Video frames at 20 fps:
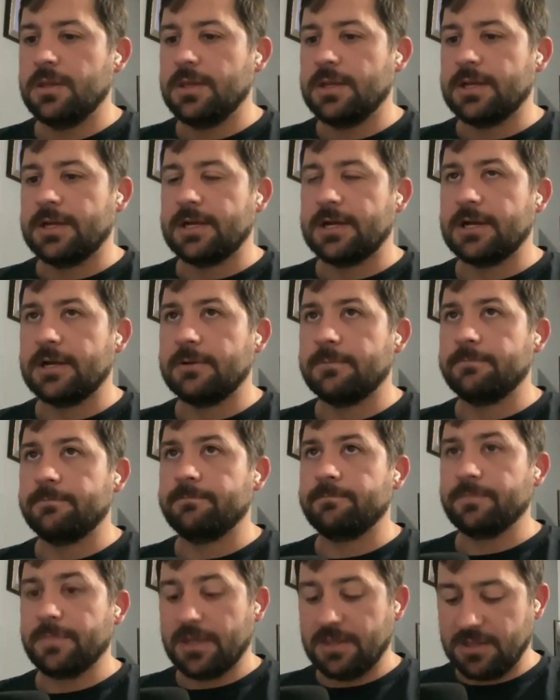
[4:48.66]
And
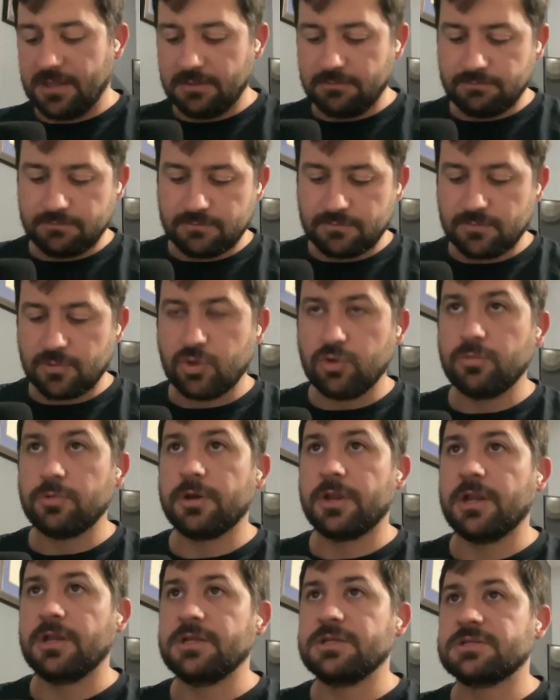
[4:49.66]
then
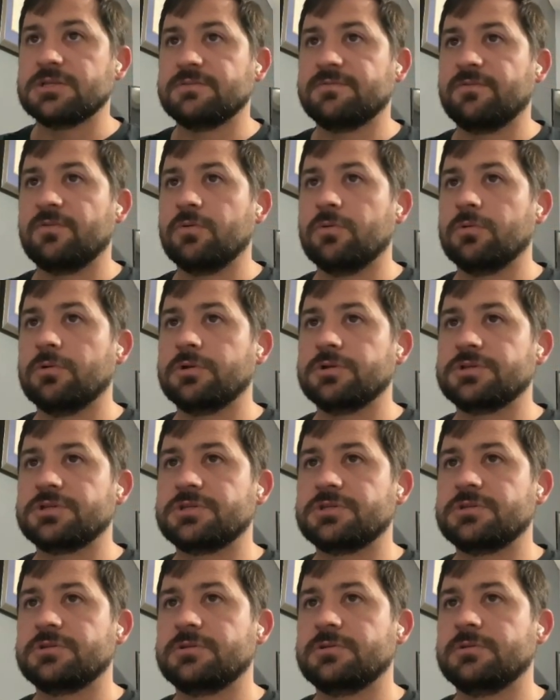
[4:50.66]
Kubernetes, of
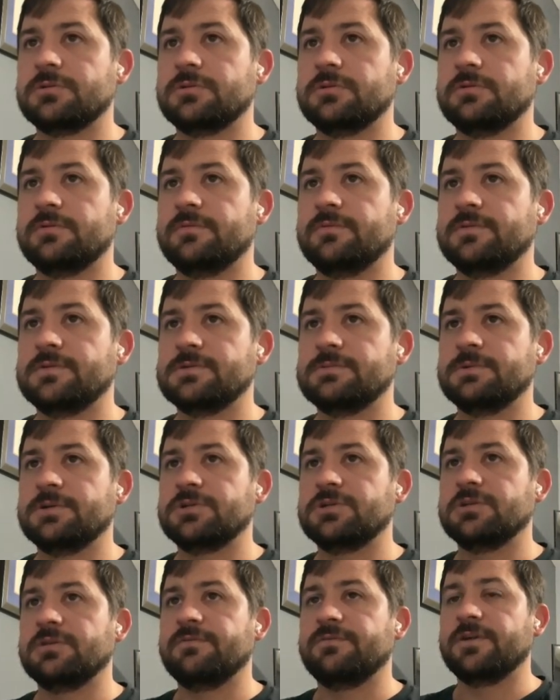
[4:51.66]
course,
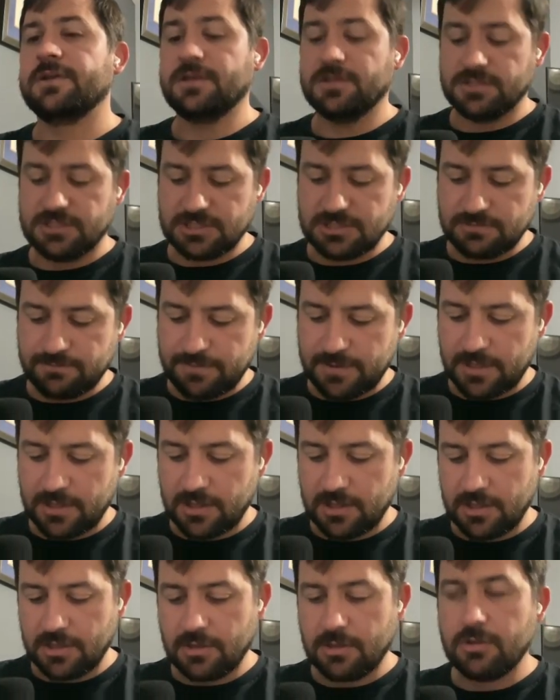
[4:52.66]
especially if I can spell
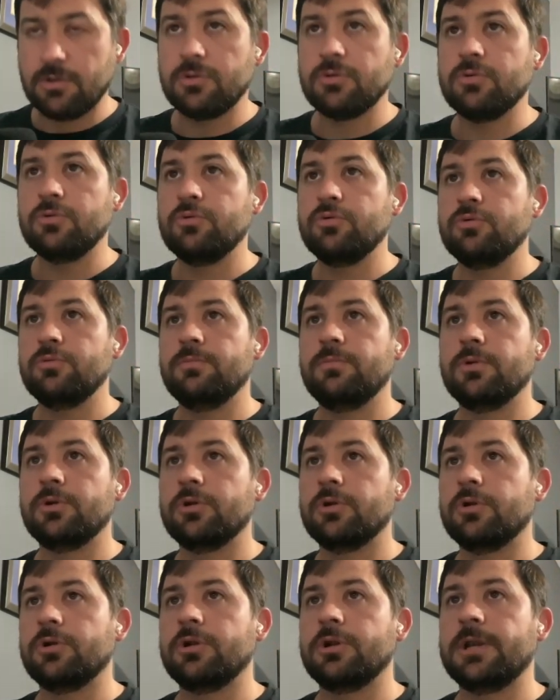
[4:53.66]
it,
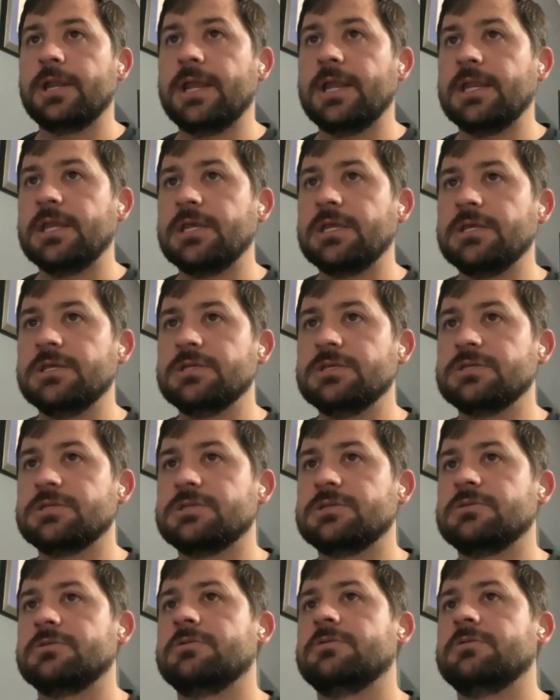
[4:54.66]
Kubernetes.